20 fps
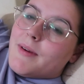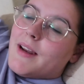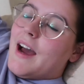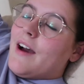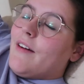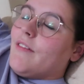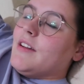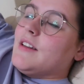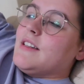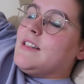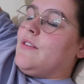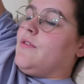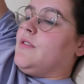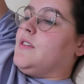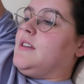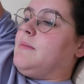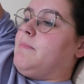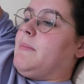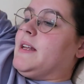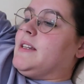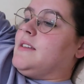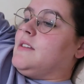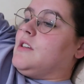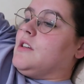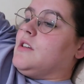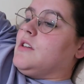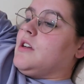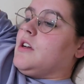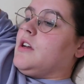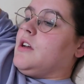and having different bits
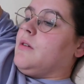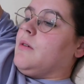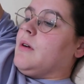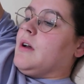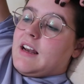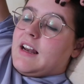to do.